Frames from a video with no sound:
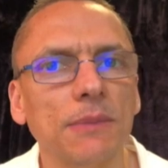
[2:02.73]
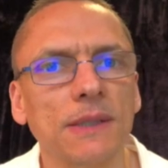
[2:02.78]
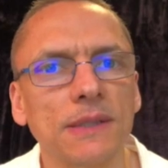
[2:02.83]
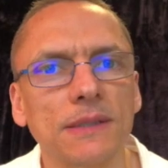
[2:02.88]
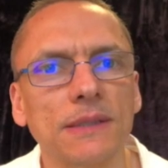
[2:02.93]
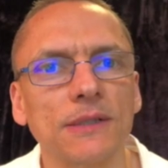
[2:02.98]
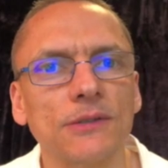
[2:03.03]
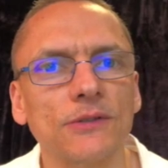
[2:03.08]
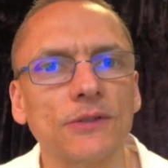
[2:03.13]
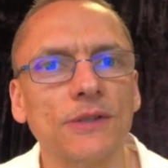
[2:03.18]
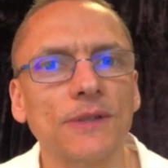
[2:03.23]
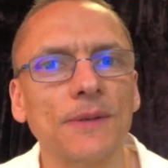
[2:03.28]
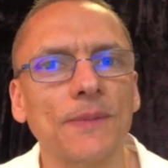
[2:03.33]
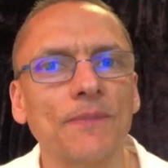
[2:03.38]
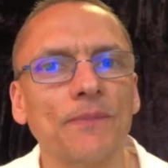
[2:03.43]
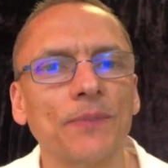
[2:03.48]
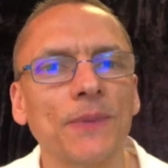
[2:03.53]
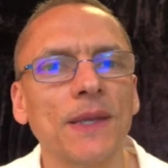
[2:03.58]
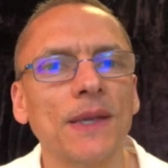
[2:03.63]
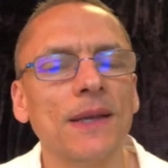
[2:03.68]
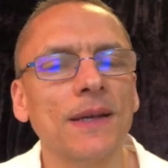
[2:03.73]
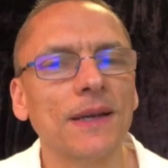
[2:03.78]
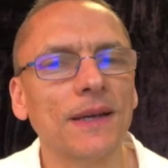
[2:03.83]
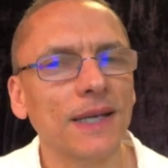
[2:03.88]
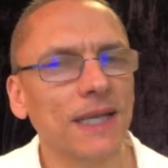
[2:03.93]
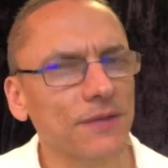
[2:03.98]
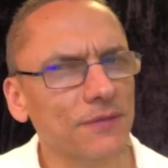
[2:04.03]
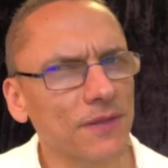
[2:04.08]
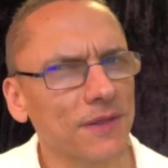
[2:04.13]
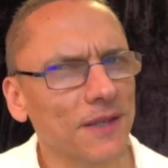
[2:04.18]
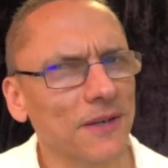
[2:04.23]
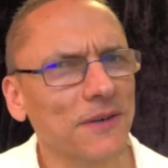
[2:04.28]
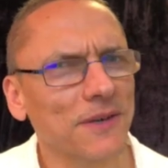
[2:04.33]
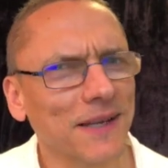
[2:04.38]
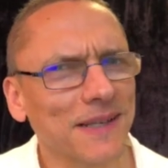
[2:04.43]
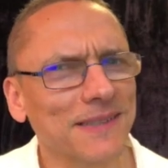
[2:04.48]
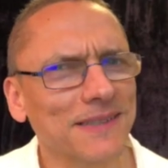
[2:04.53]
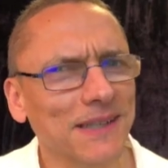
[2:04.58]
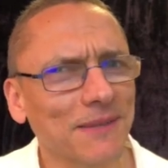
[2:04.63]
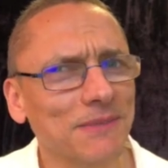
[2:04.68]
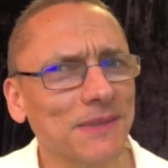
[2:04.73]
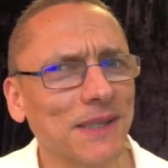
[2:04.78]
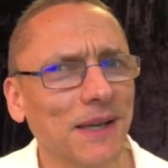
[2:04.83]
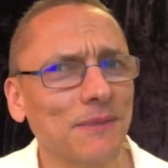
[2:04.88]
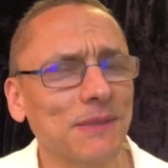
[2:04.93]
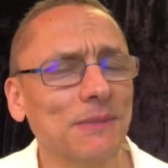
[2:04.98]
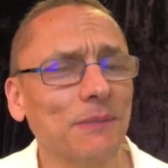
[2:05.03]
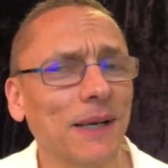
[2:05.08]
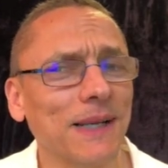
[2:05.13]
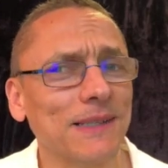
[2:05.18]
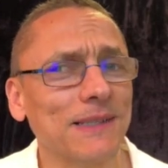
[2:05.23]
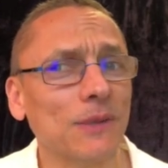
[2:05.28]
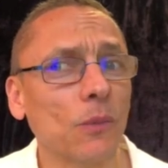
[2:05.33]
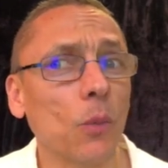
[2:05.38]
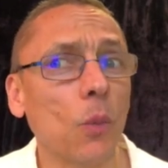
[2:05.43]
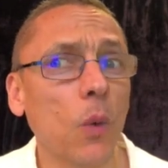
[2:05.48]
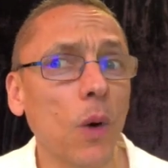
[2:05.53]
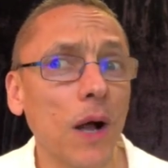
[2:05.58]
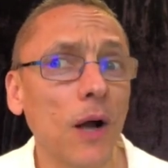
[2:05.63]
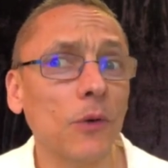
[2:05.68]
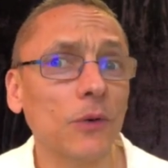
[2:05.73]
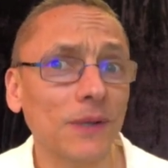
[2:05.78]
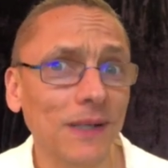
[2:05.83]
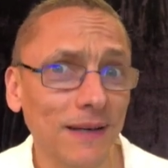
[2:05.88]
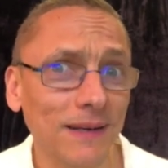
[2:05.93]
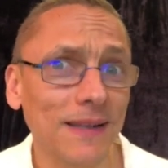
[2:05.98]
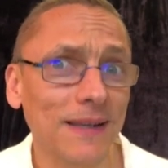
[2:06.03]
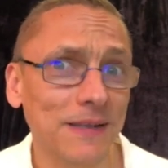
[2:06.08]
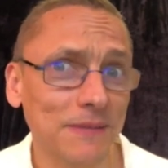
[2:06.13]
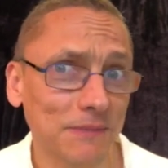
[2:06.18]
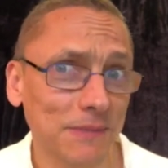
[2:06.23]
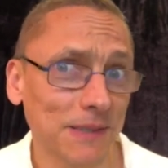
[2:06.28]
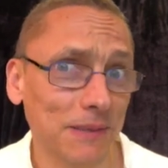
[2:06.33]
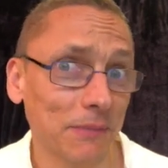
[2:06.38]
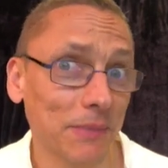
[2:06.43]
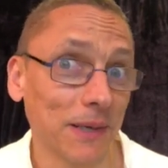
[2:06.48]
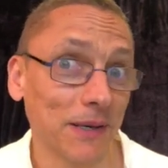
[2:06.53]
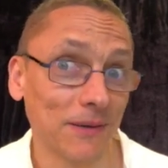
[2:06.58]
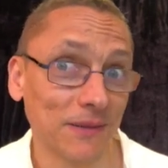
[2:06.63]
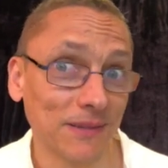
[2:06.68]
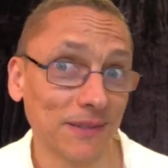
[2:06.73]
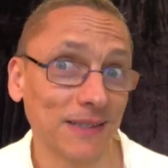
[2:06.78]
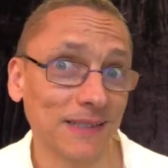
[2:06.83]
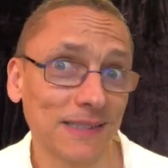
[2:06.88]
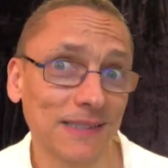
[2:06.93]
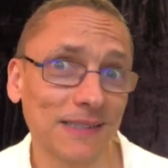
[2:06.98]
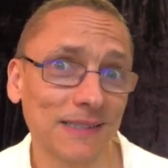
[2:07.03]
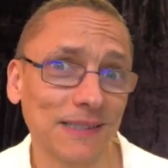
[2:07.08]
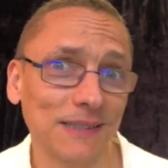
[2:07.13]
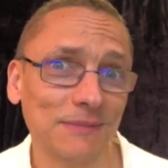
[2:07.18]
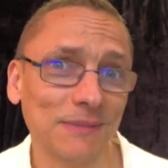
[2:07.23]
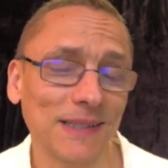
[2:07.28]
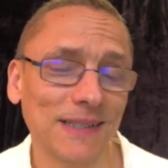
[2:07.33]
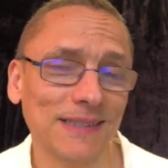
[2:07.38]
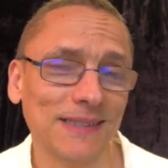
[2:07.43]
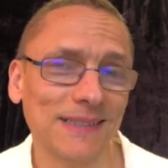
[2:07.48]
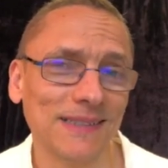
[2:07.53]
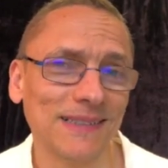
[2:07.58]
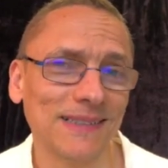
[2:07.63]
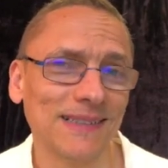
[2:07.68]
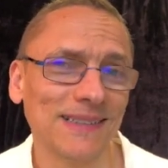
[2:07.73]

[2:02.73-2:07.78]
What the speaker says: etc. Even though they sometimes make some wild claims about their sleep data.